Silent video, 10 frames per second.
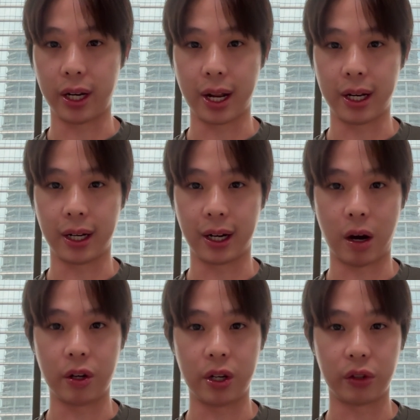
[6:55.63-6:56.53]
And
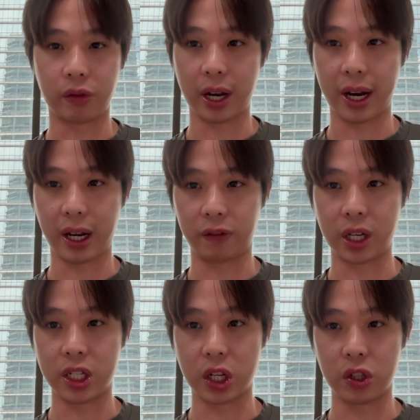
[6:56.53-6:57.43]
how do you integrate
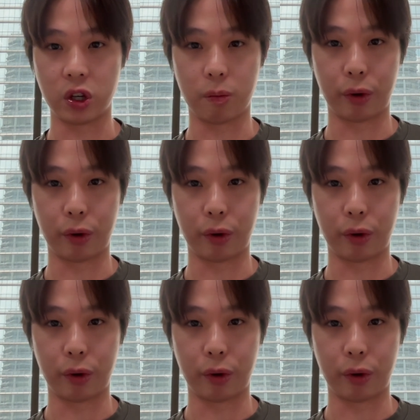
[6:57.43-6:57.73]
NFTs into your